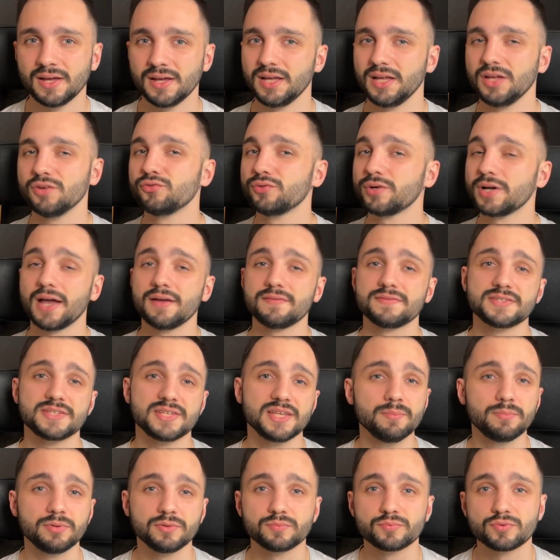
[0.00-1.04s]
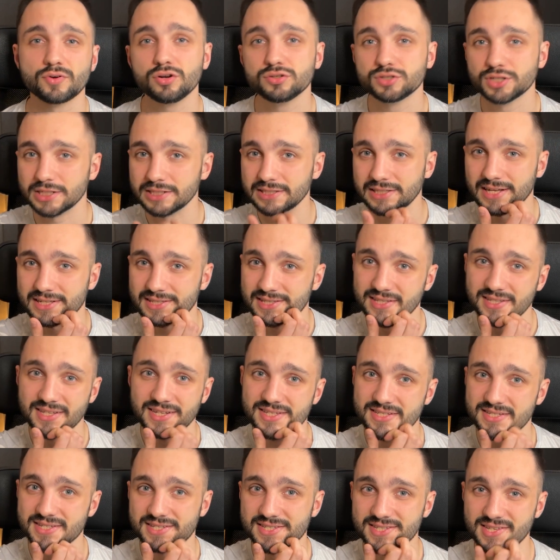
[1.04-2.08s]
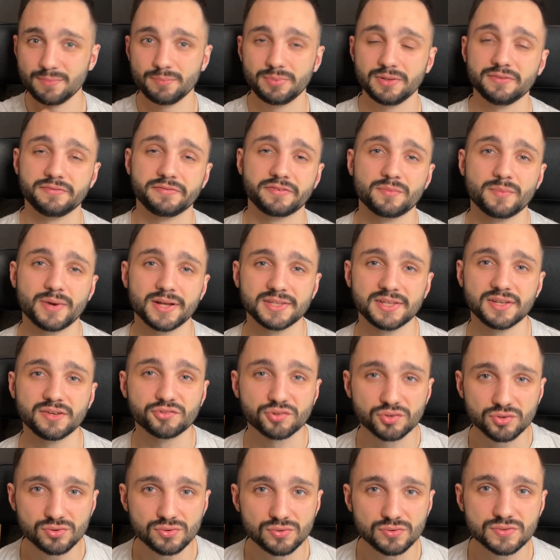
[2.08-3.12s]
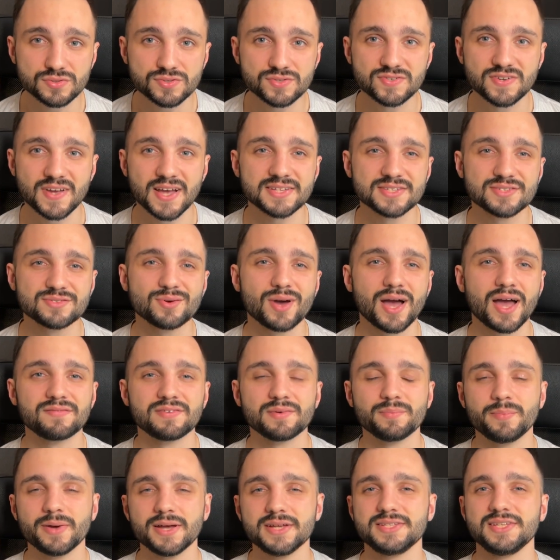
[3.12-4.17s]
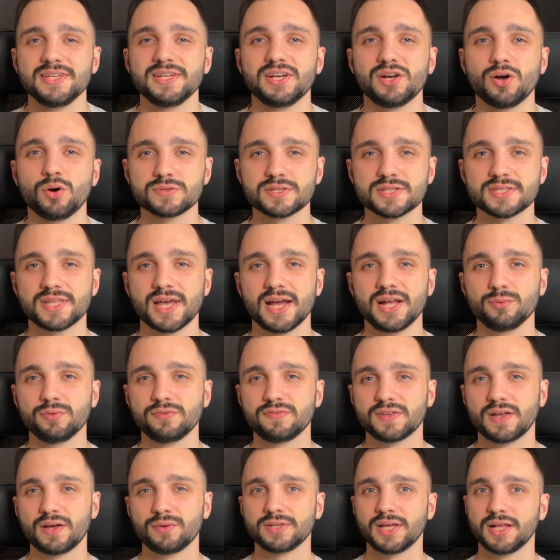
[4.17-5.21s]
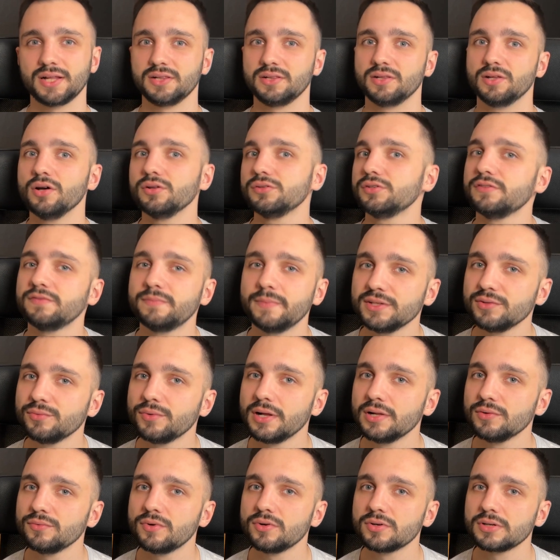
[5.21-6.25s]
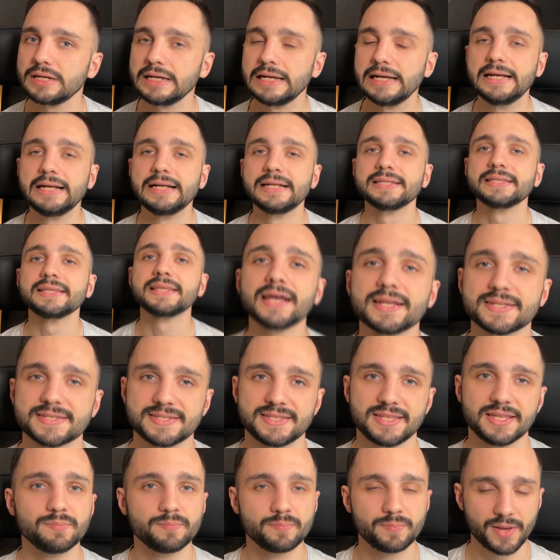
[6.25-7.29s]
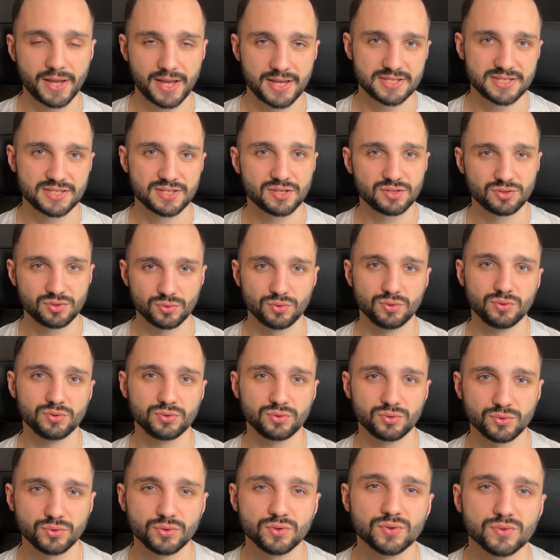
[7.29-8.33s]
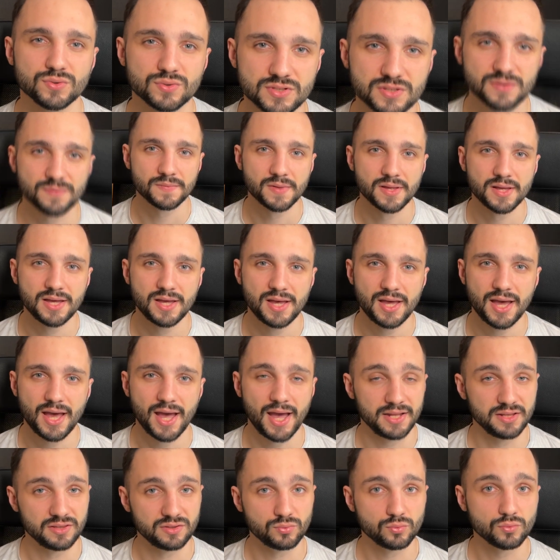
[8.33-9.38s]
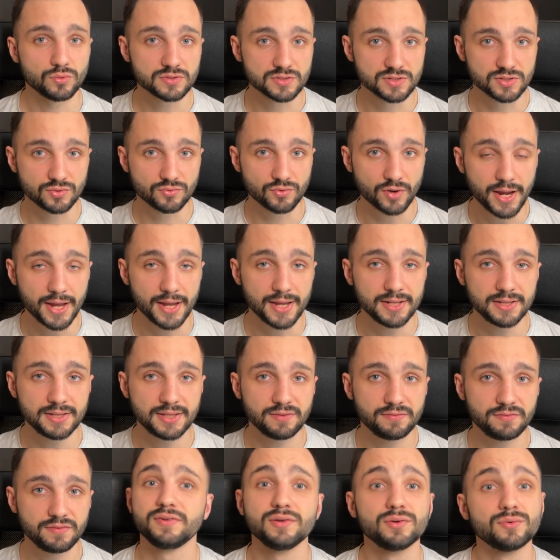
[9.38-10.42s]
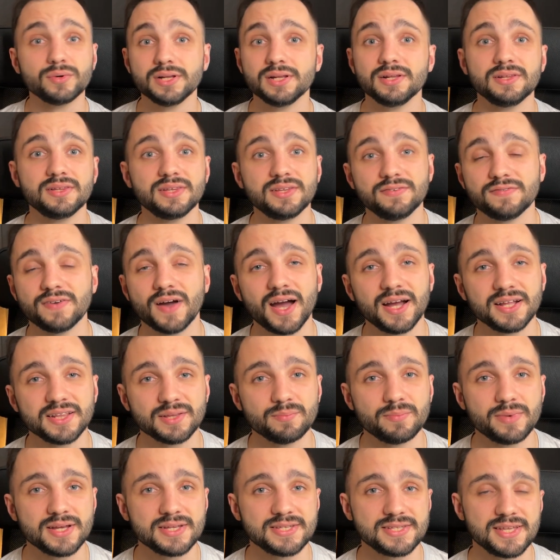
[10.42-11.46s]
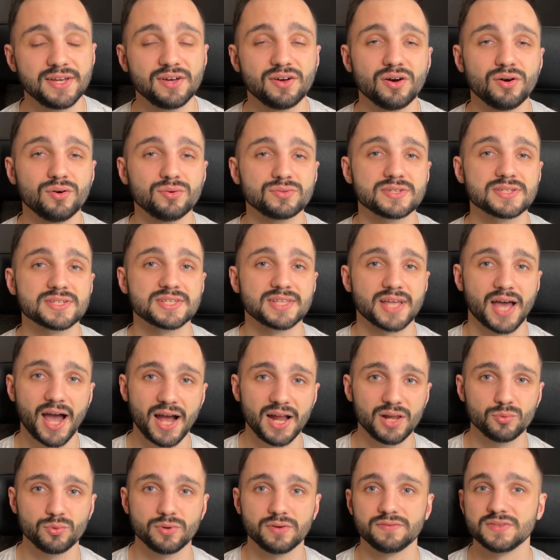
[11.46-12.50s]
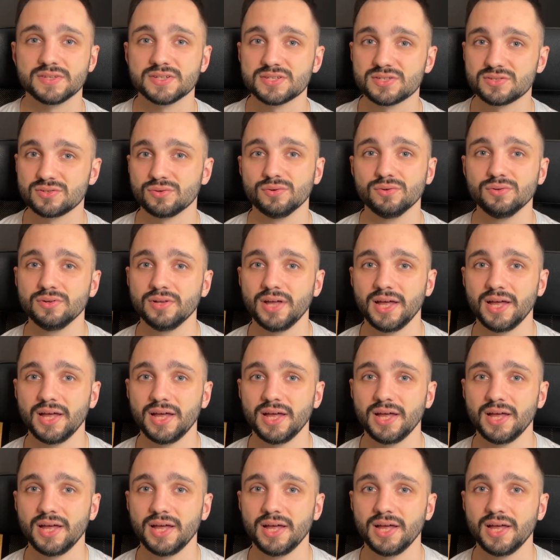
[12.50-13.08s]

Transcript: If we have a simple project that needs a simple formatting rules just to have a basic code style without a lot of manual work, that's the best tool to use. And what's great, if you will define the basic code style with this tool